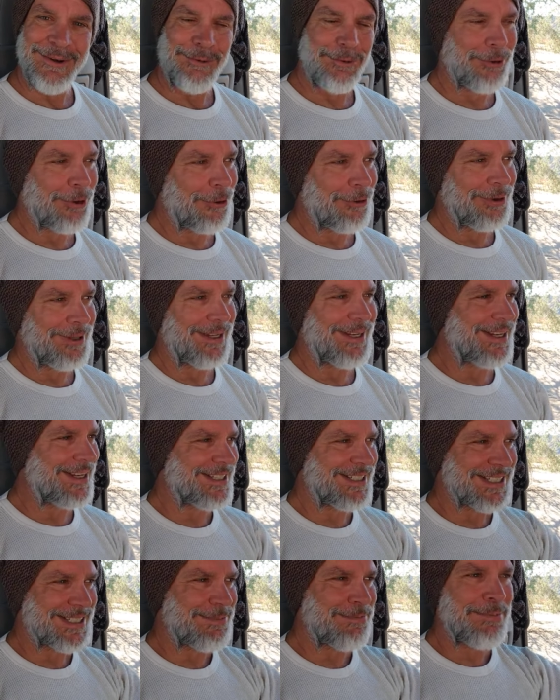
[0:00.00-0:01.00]
roll in
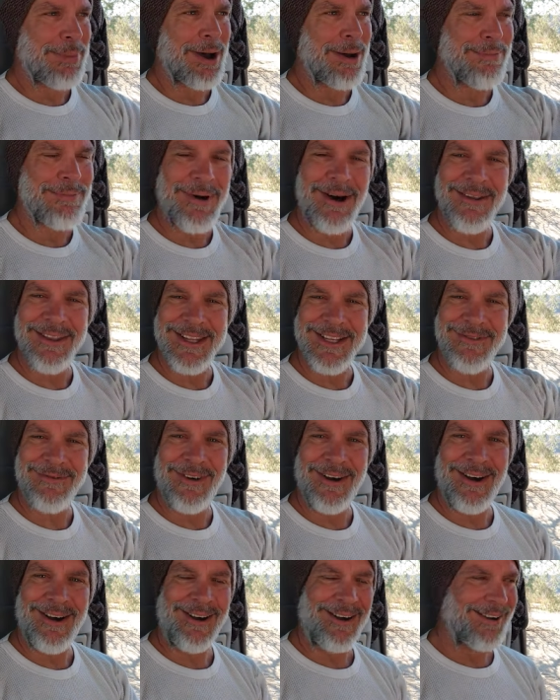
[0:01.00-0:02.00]
and just pump all this
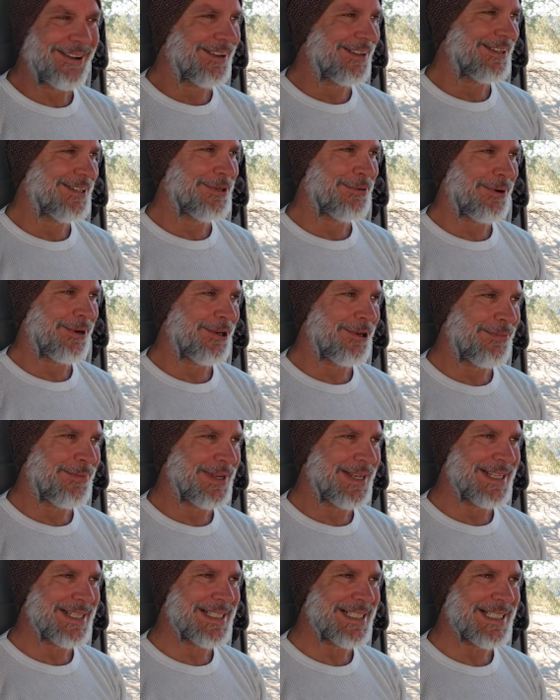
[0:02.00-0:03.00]
fog to where
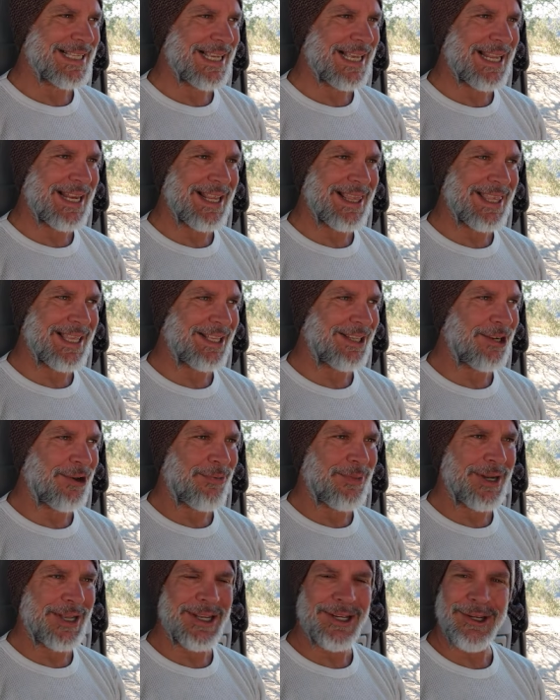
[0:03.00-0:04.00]
nobody can see anything.
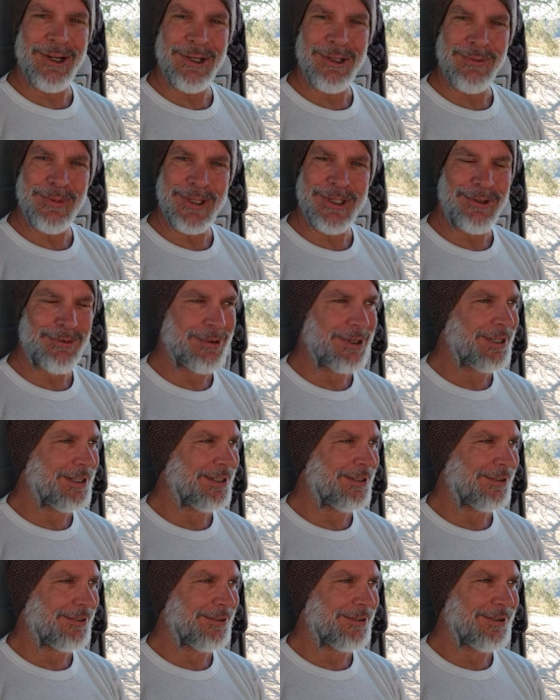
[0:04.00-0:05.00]
Nobody can know what's
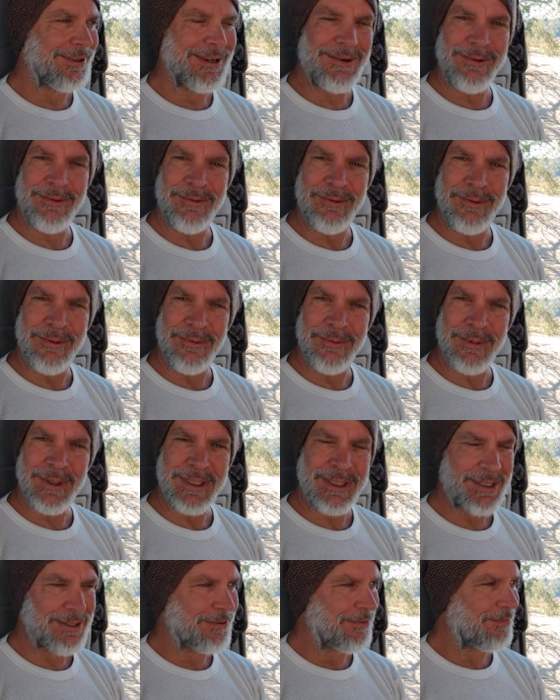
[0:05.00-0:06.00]
real or
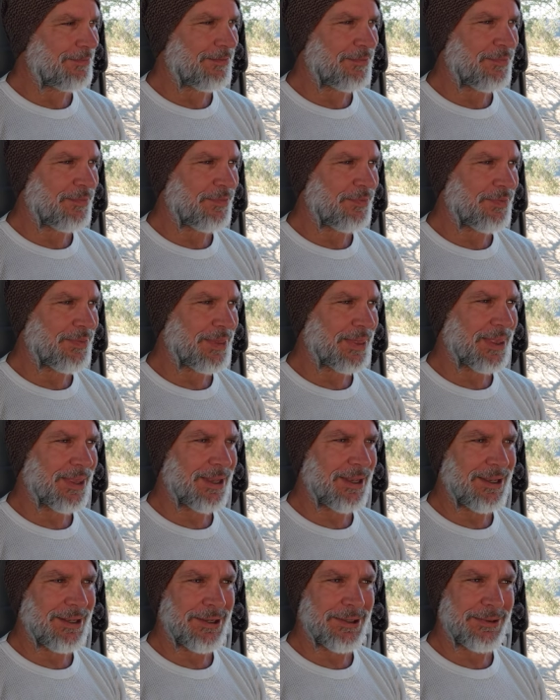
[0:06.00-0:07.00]
what's,
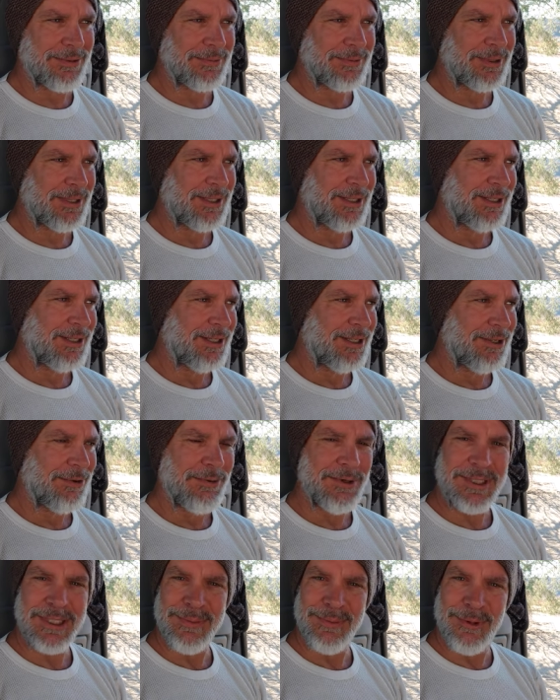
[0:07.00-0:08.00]
you know,
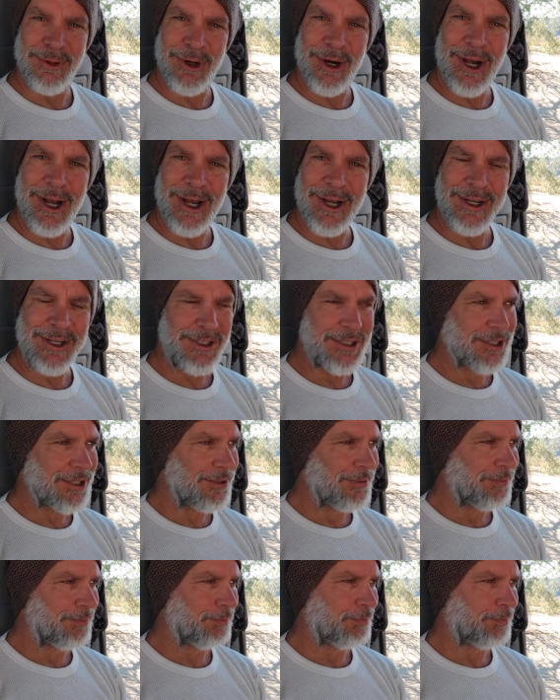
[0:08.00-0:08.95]
what's a mirage.